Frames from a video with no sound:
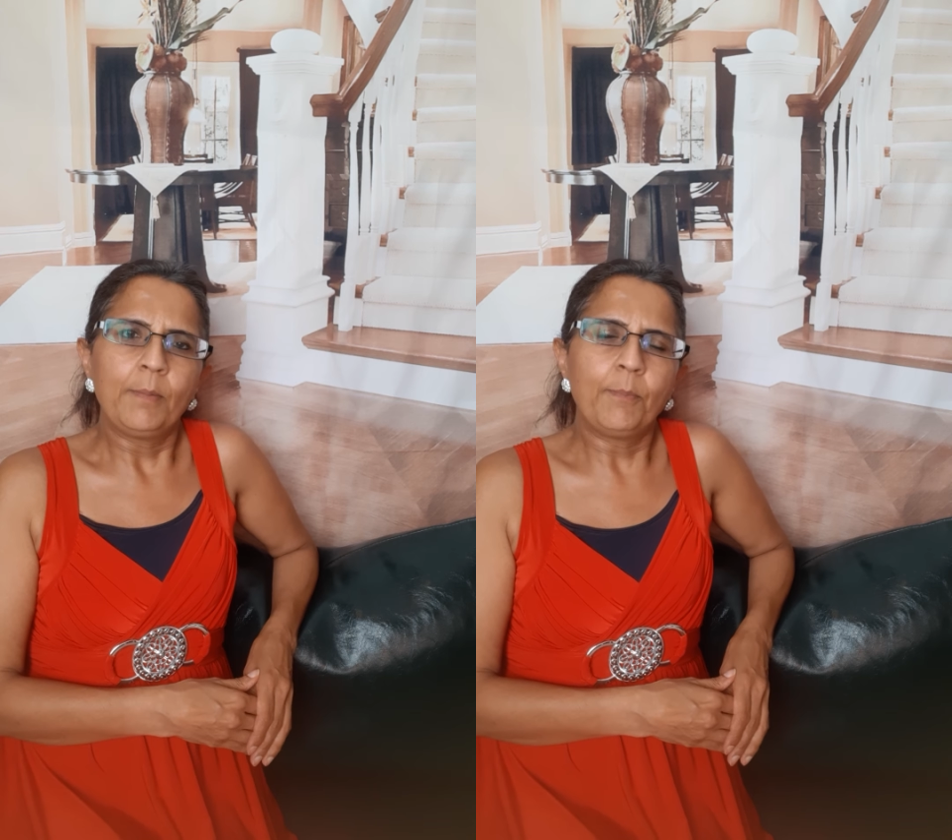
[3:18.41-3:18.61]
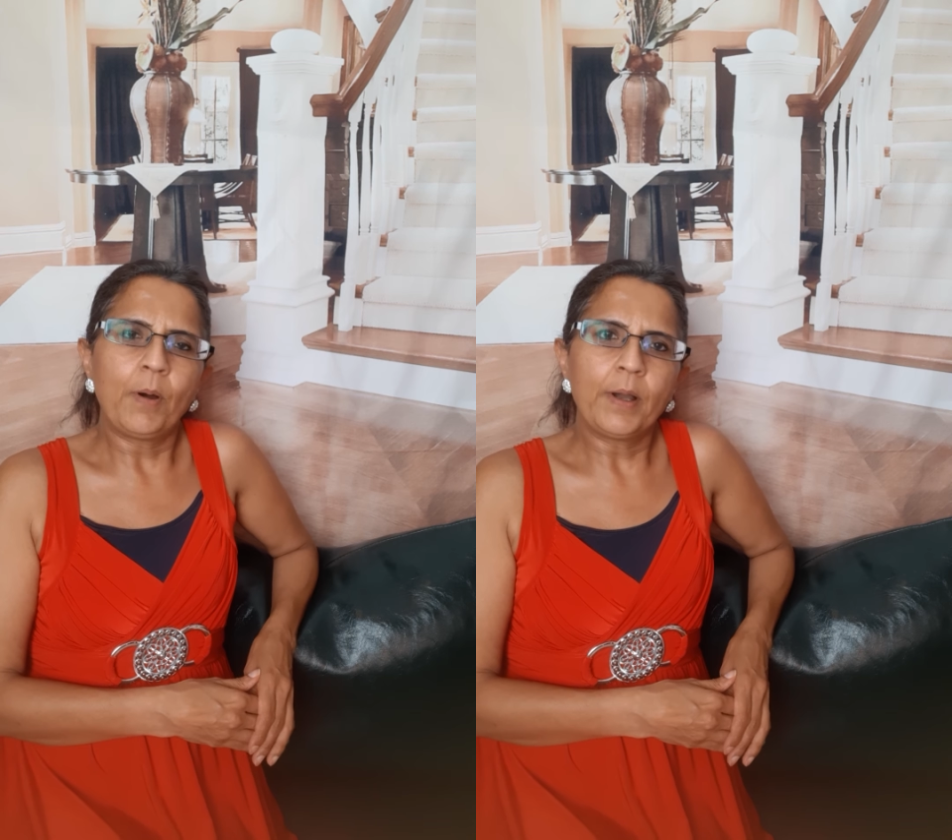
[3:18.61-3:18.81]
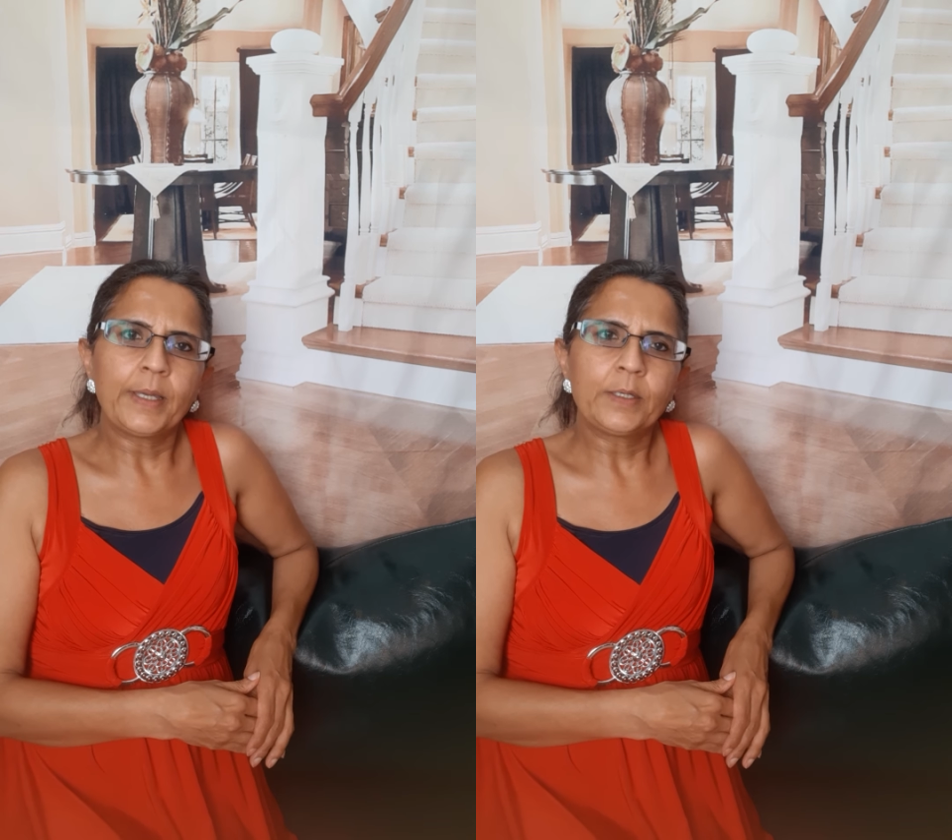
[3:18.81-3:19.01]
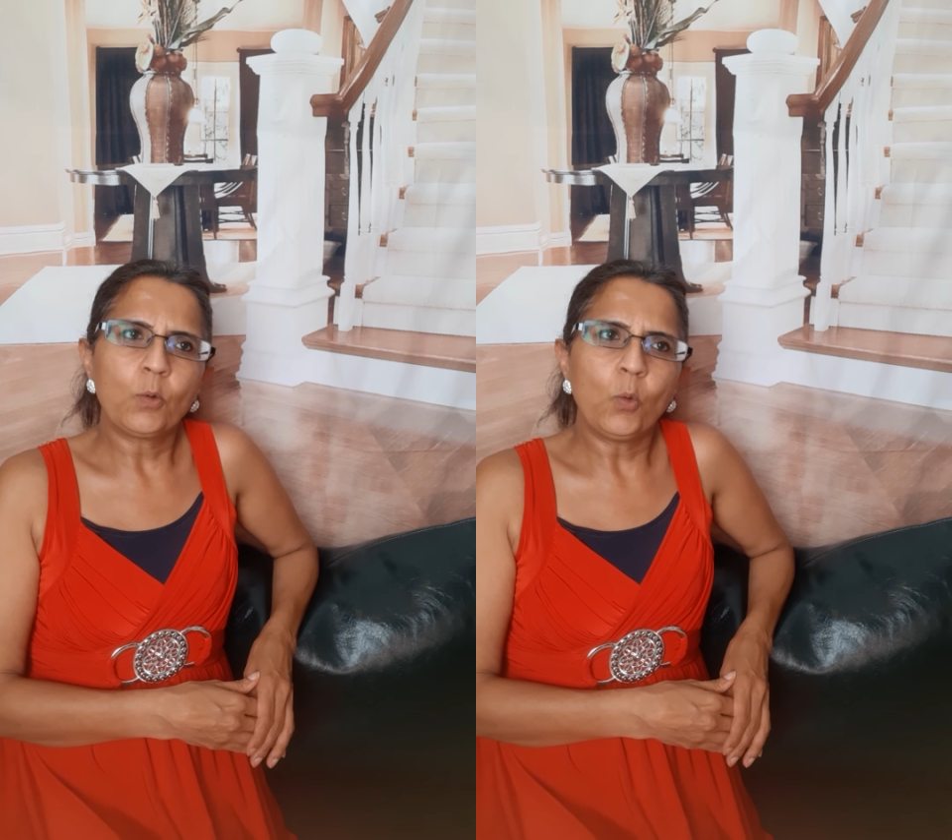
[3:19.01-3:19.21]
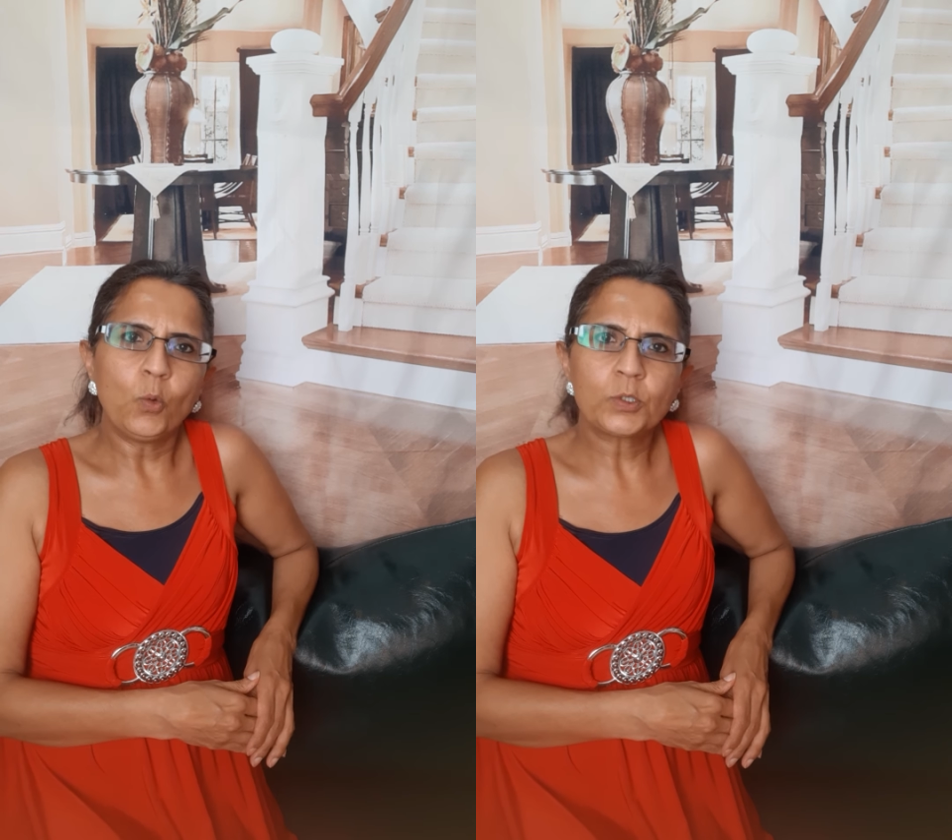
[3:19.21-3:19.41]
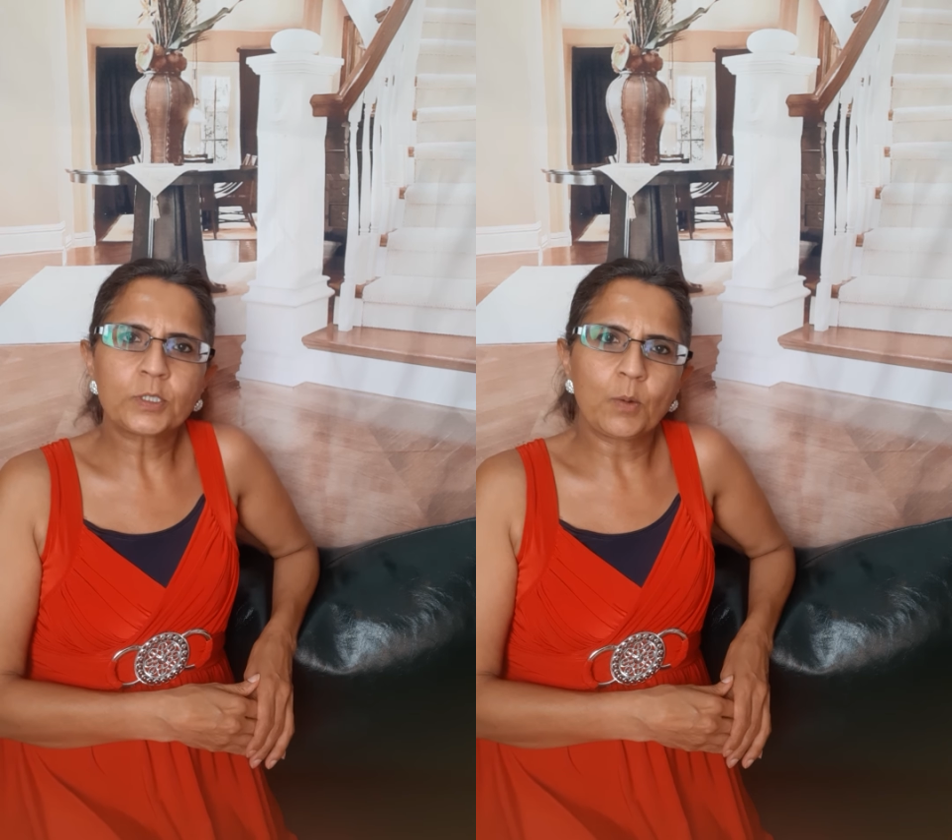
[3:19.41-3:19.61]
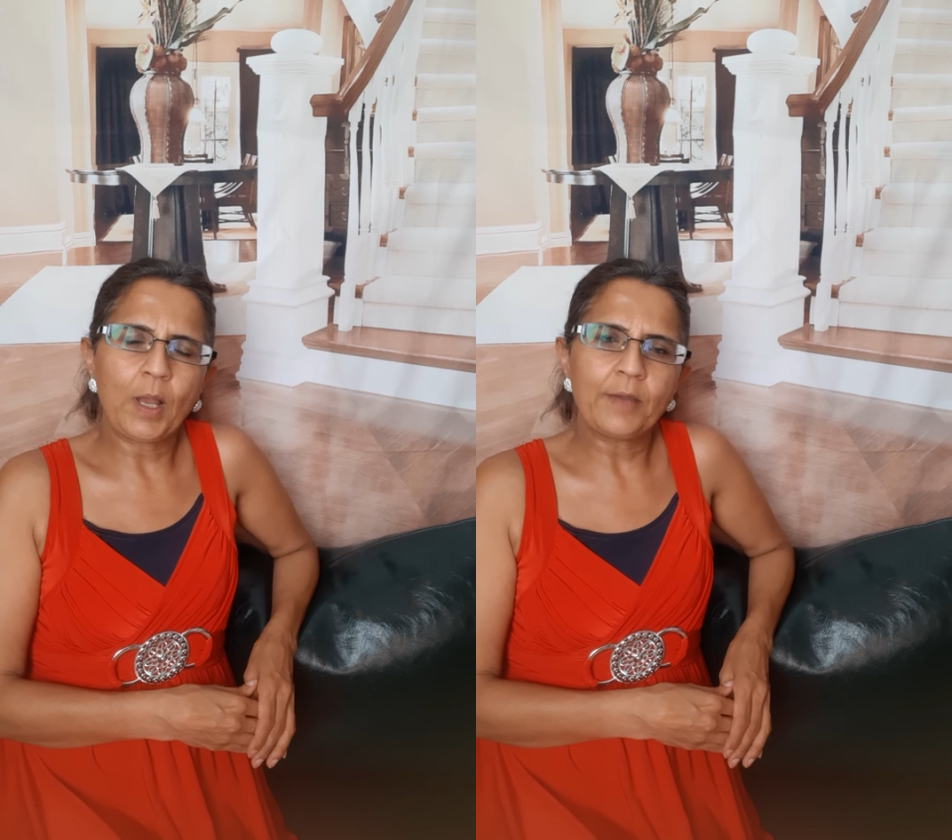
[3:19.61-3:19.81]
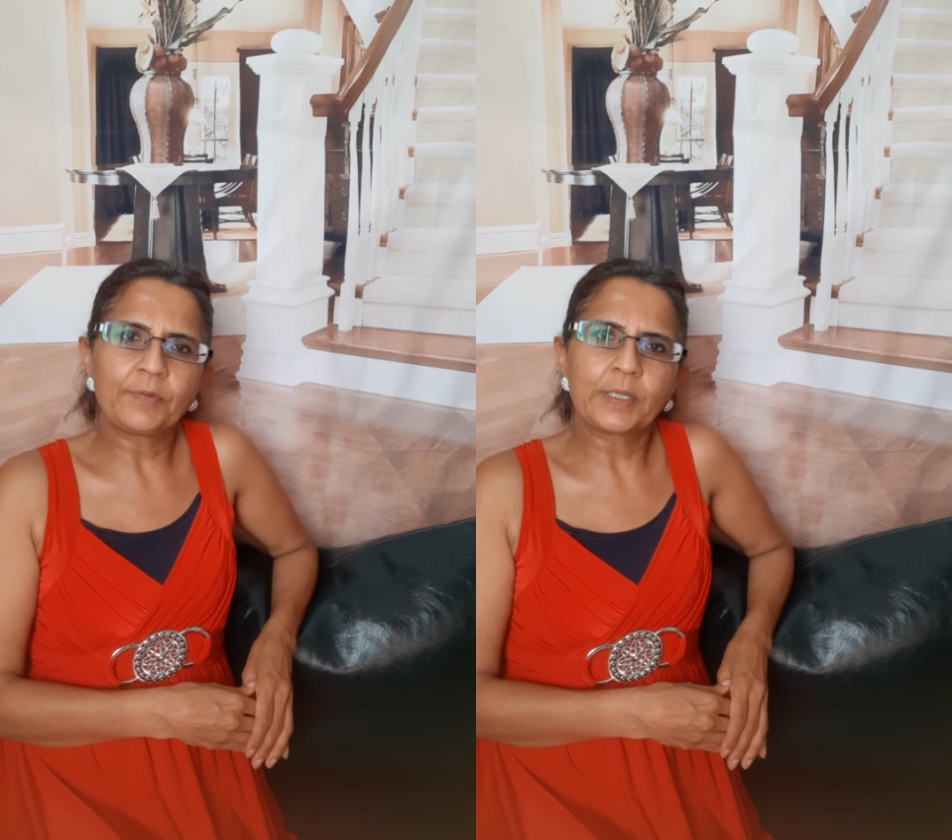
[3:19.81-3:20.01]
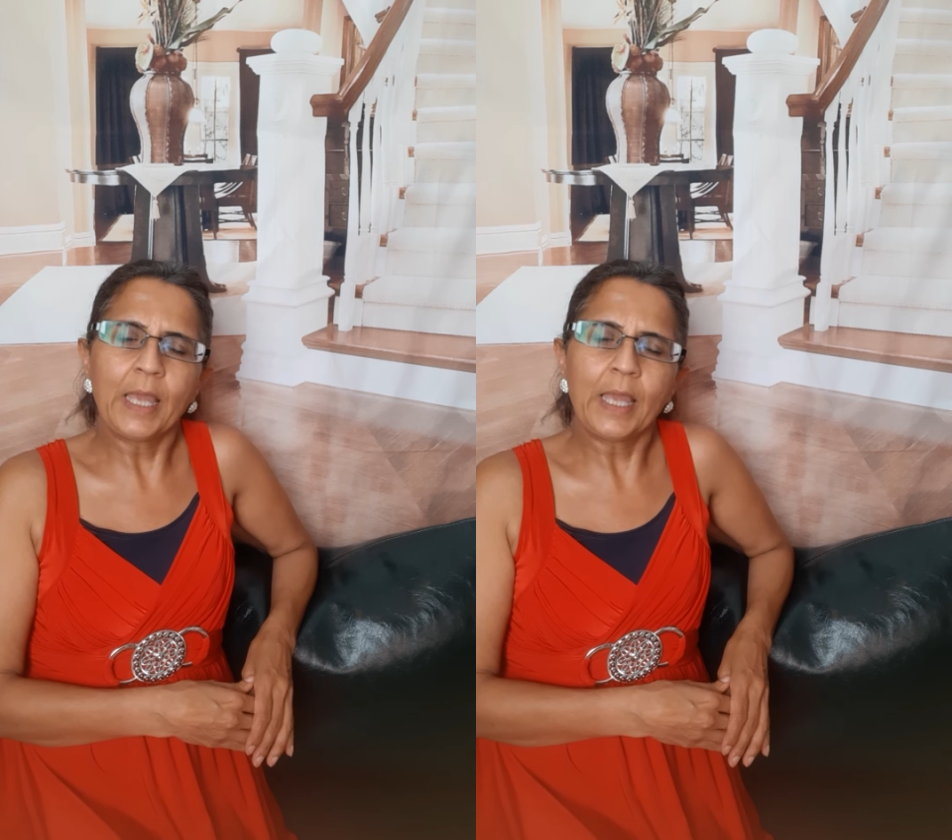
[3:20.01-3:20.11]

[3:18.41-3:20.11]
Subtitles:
by also having